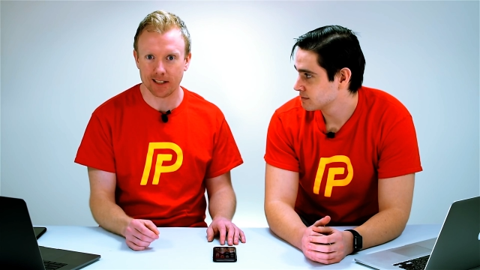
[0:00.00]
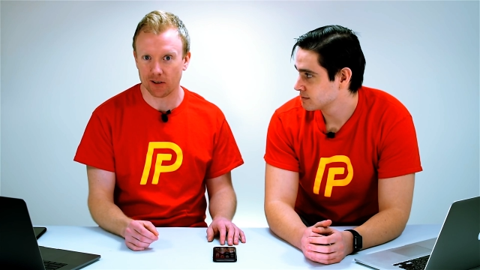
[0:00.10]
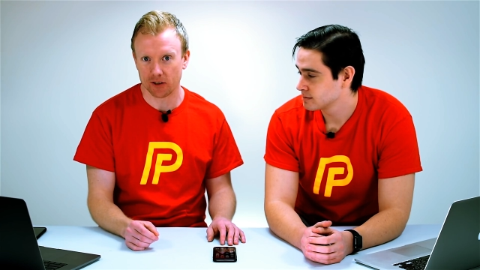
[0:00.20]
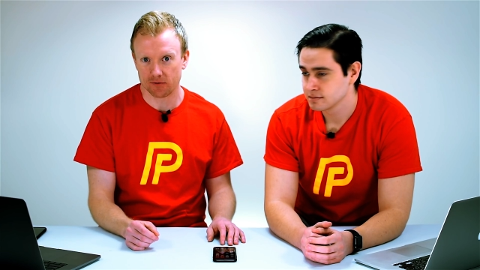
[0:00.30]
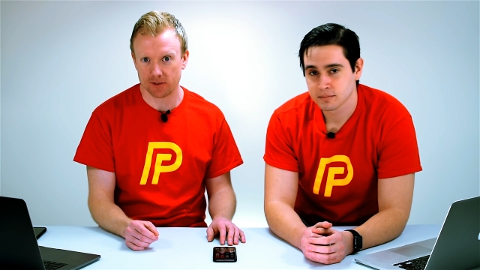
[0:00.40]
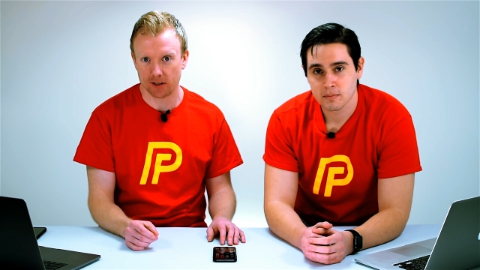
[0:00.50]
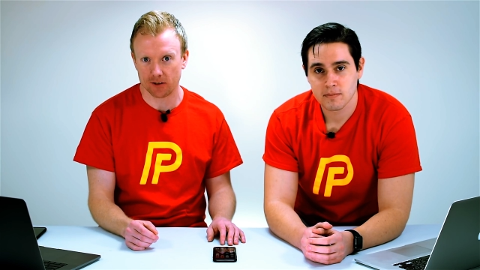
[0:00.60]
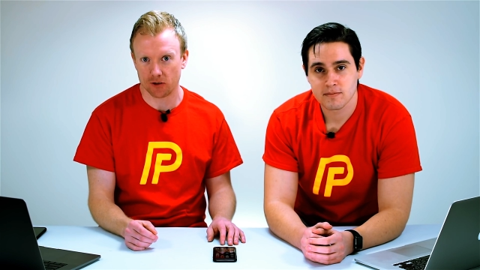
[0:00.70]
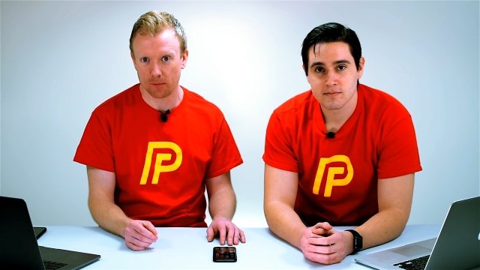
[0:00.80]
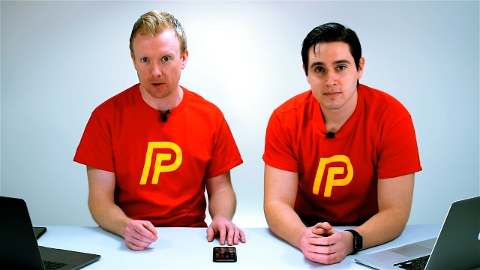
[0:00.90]
Speaker 1: you're
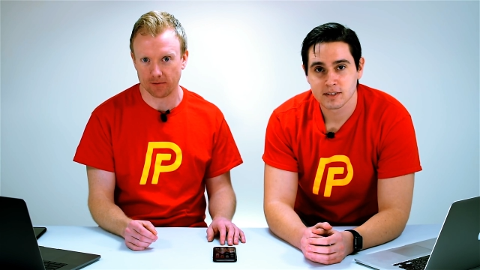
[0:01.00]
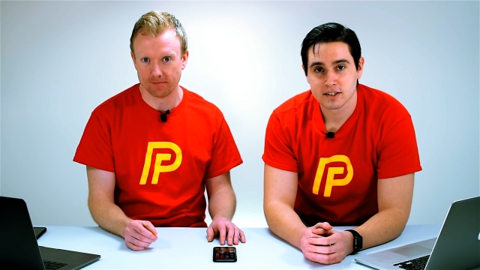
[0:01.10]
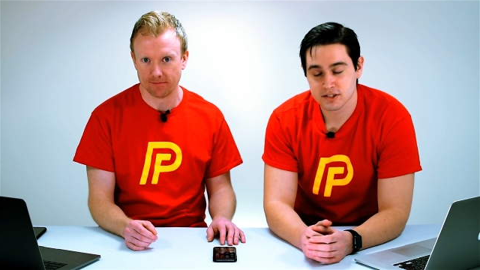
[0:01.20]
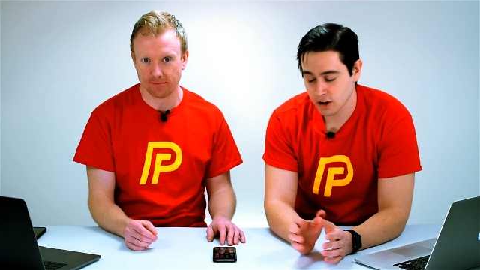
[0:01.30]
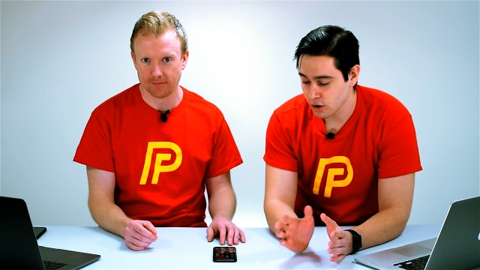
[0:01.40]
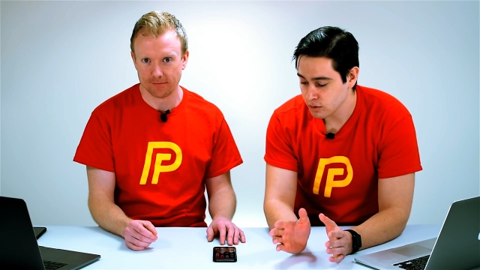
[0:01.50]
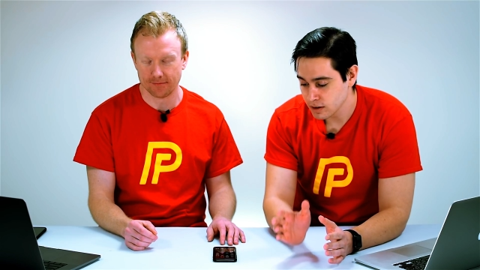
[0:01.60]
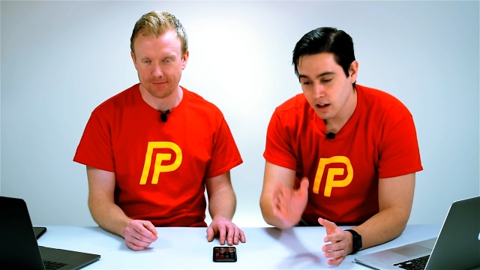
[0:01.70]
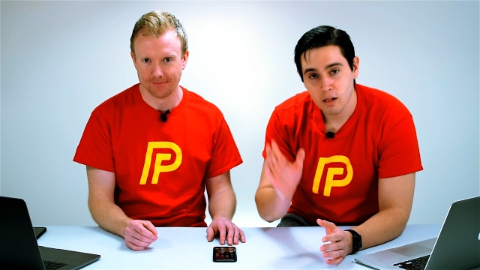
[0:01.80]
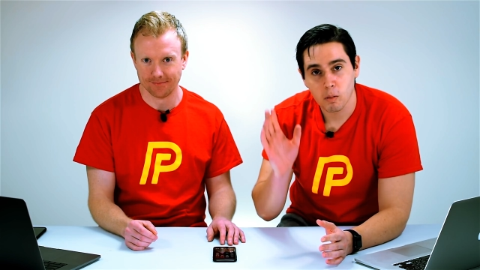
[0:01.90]
in trouble.
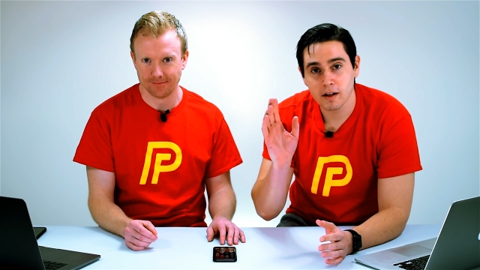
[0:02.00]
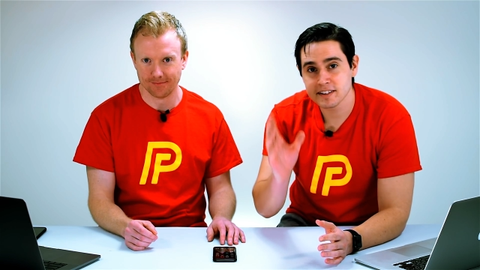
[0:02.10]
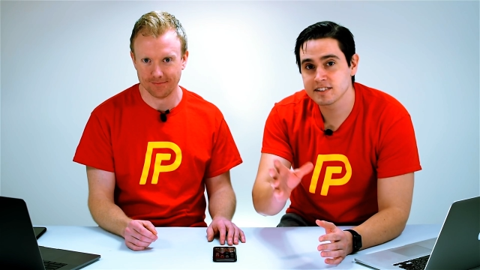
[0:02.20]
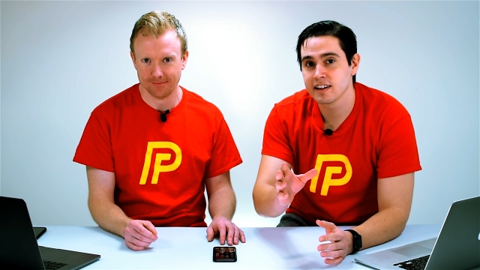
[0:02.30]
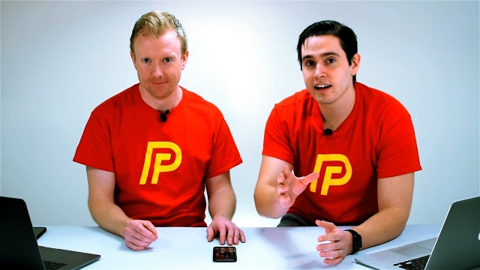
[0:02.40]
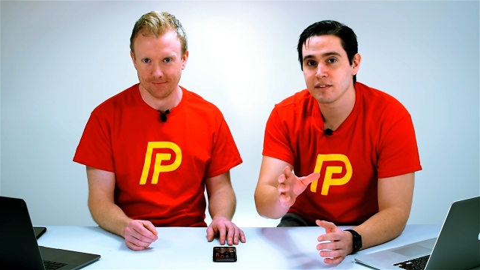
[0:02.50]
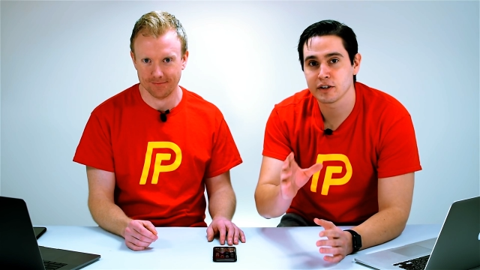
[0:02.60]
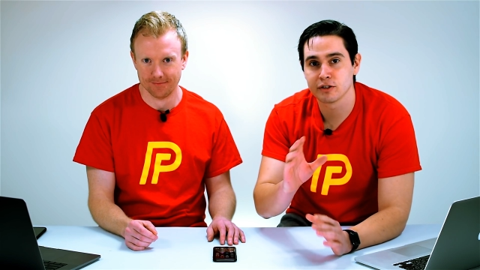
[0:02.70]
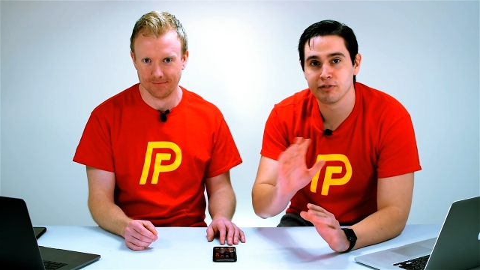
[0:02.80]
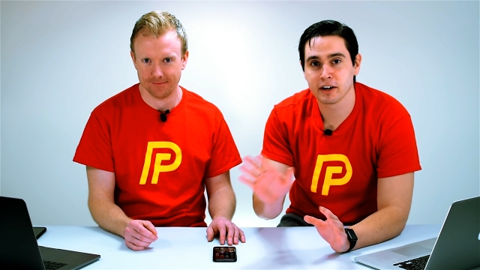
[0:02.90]
So let's say that
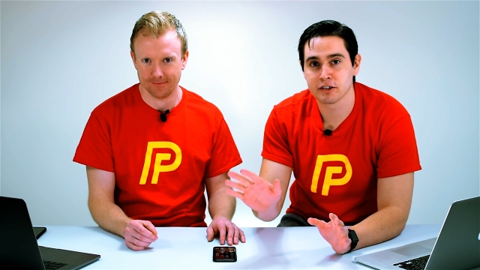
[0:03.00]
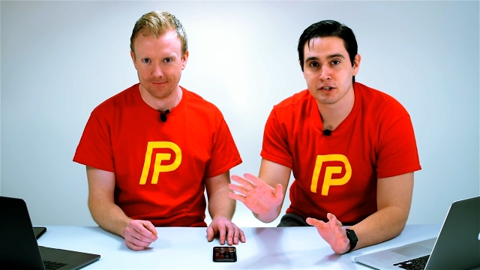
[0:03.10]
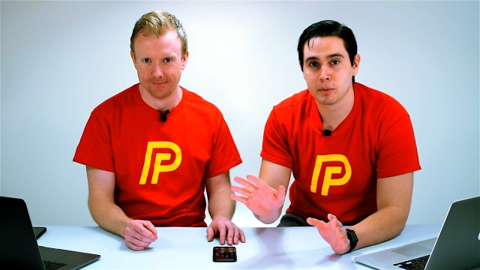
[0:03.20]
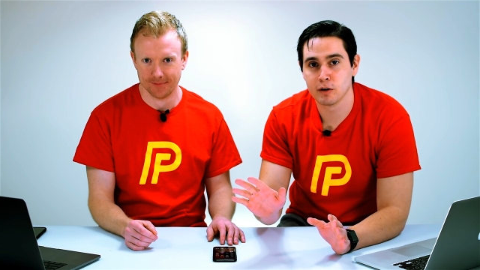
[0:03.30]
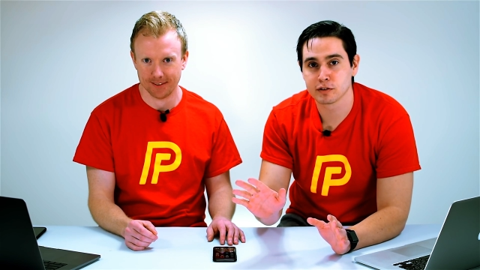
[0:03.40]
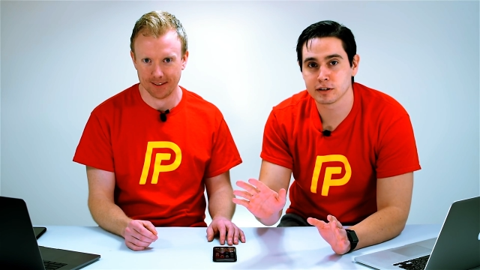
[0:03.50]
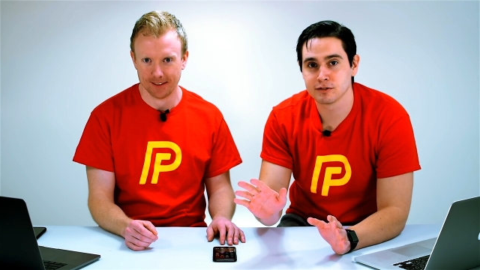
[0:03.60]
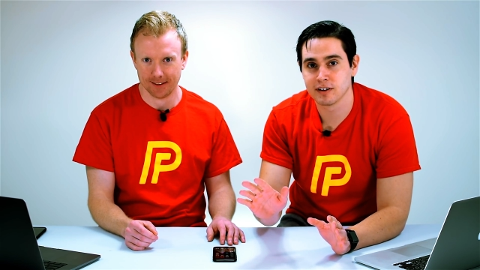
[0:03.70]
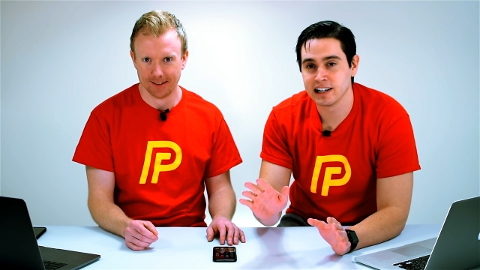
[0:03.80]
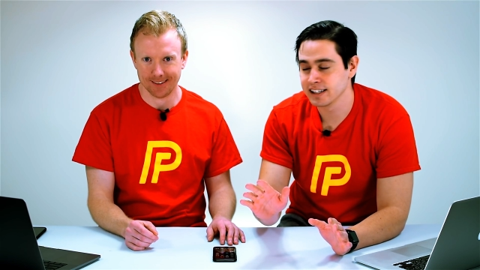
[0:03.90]
your fingers are perfectly
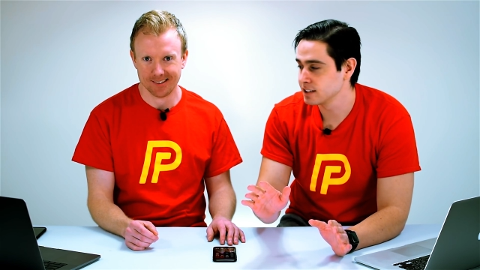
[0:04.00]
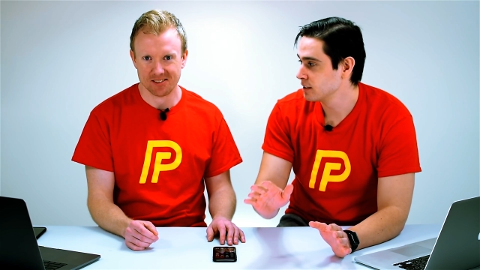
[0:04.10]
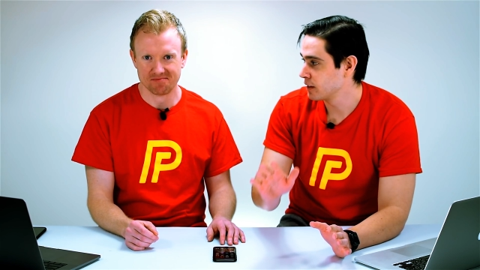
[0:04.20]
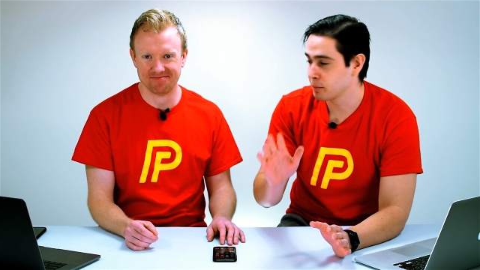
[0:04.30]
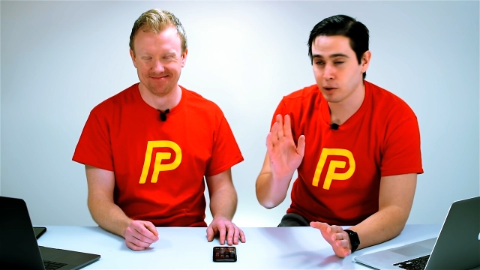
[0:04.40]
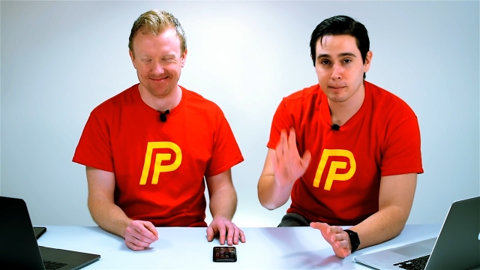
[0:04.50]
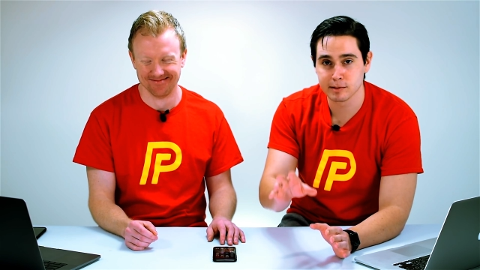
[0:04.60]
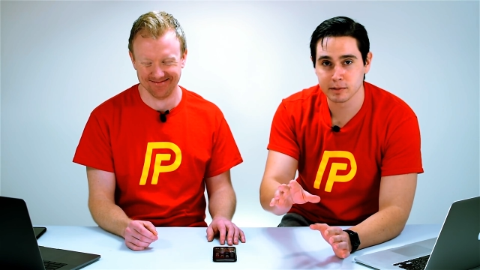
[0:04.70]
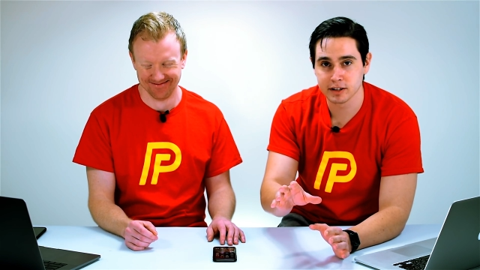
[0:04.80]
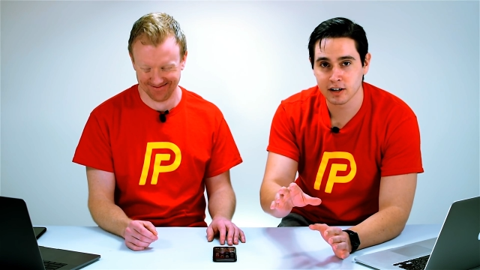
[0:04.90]
fine. They
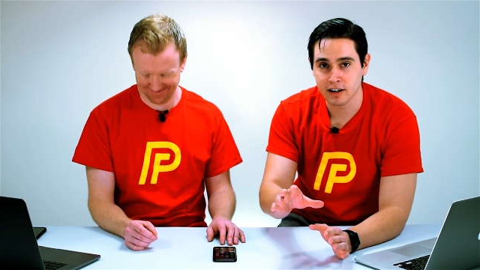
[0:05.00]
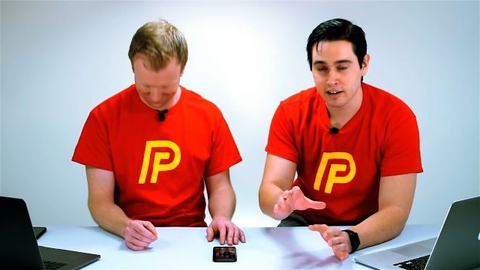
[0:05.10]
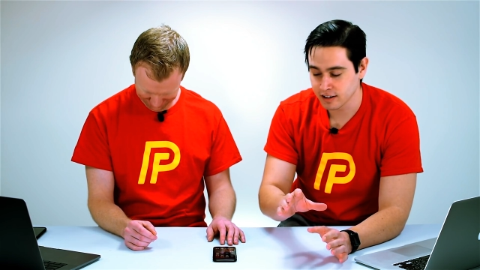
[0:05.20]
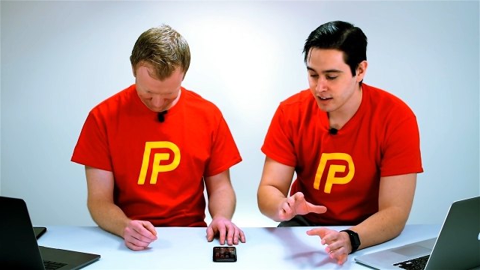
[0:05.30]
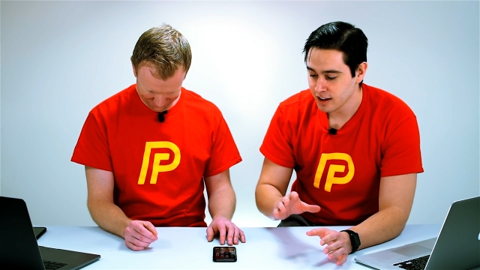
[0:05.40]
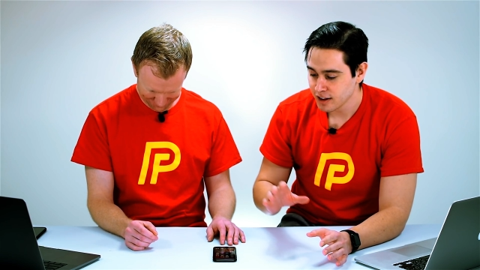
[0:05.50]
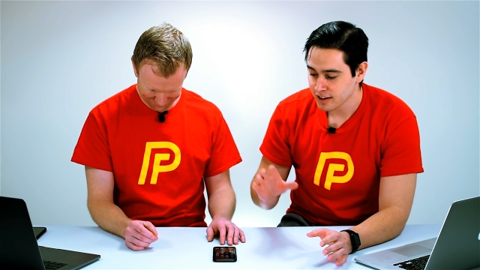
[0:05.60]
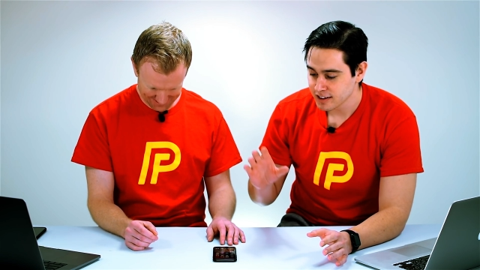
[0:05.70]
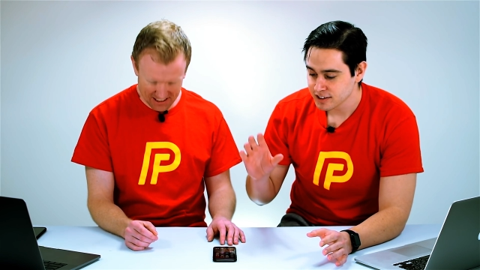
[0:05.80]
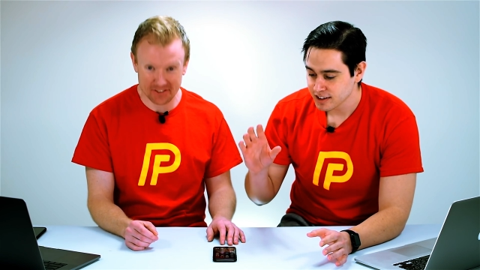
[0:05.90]
probably are.
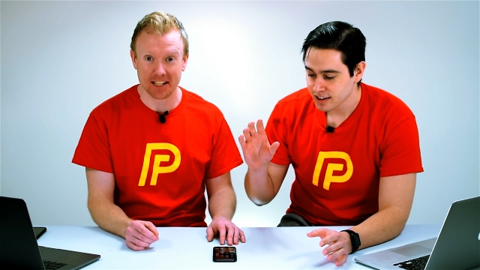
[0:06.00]
You've